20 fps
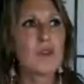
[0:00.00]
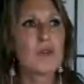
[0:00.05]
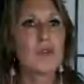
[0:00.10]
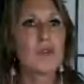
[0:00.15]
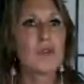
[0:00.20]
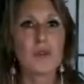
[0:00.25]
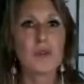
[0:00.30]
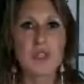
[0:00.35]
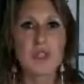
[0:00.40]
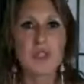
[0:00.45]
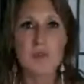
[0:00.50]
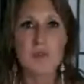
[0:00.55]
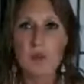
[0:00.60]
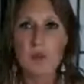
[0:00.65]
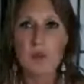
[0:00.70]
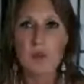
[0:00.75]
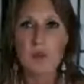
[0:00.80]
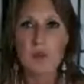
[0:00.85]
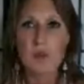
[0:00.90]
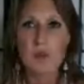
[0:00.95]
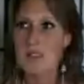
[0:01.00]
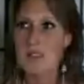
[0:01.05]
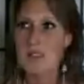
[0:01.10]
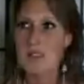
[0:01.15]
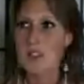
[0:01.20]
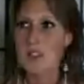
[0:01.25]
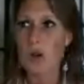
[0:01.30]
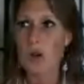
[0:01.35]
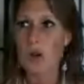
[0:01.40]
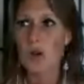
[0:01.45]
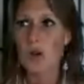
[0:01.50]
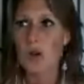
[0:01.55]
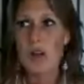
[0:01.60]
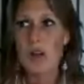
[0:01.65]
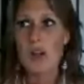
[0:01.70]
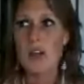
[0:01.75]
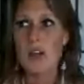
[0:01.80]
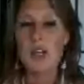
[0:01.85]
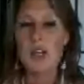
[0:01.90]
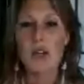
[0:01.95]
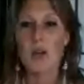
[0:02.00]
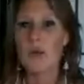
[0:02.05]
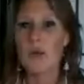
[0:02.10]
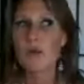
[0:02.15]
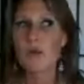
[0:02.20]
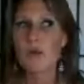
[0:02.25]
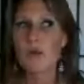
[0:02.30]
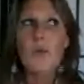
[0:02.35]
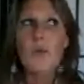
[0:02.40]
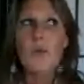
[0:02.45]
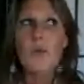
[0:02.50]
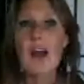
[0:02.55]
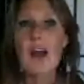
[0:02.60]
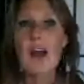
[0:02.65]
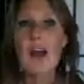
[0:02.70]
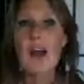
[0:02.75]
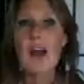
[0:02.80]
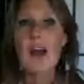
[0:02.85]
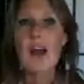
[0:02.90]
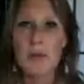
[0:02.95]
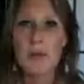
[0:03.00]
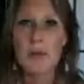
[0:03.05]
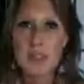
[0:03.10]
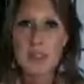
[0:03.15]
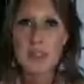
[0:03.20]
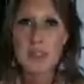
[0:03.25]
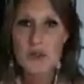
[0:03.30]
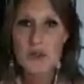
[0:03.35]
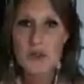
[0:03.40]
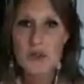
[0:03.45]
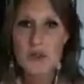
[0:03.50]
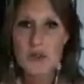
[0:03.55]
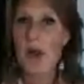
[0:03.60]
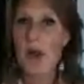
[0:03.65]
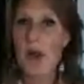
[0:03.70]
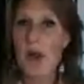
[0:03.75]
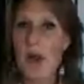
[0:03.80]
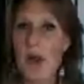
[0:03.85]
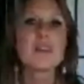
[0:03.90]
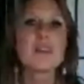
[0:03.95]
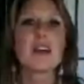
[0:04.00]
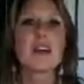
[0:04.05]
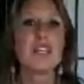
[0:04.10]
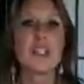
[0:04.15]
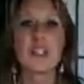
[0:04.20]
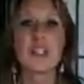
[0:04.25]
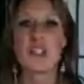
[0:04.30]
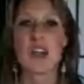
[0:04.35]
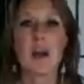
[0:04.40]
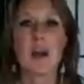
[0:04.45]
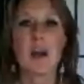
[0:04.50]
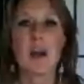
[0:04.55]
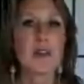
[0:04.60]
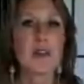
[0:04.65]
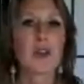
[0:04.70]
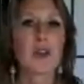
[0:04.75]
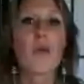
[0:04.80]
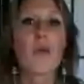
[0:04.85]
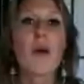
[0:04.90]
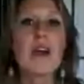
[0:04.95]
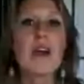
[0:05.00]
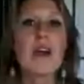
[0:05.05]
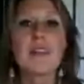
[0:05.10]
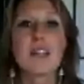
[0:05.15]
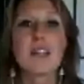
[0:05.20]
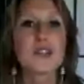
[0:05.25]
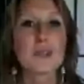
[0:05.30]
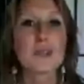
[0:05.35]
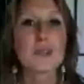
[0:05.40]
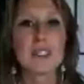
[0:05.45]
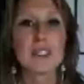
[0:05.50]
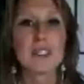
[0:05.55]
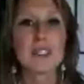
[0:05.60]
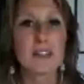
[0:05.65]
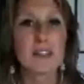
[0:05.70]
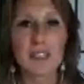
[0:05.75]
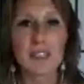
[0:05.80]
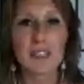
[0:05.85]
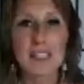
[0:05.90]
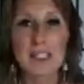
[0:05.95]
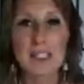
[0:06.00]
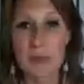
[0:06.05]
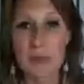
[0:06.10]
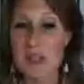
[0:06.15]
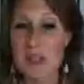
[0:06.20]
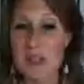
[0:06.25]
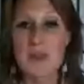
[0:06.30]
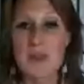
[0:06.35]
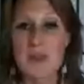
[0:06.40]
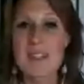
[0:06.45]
you, you know, these processes. So, you know, rewind a couple years ago, I was stuck in a job that quite literally nearly killed me.